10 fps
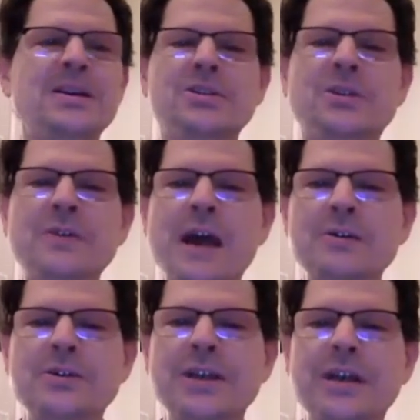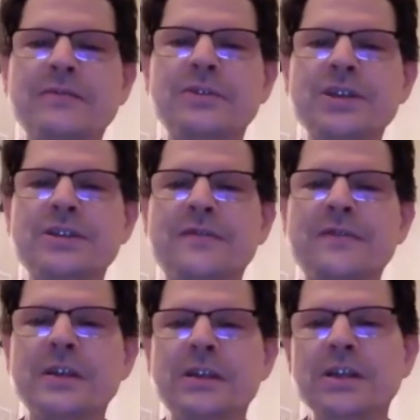So now instead of just
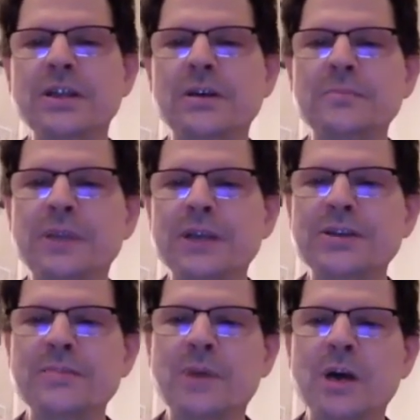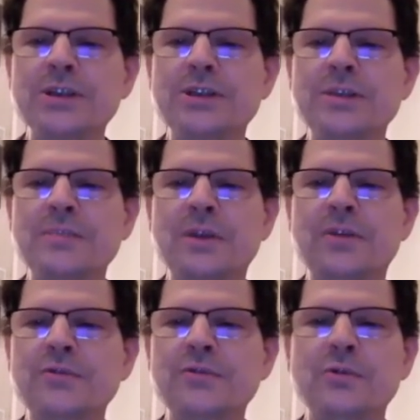feeling the unpleasant mud seeping
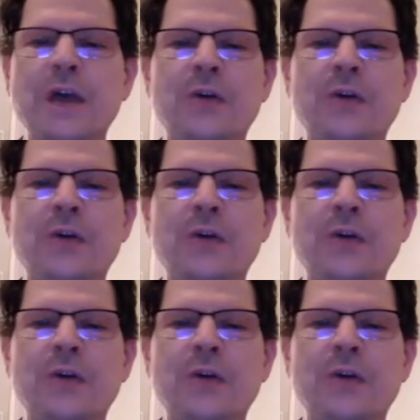through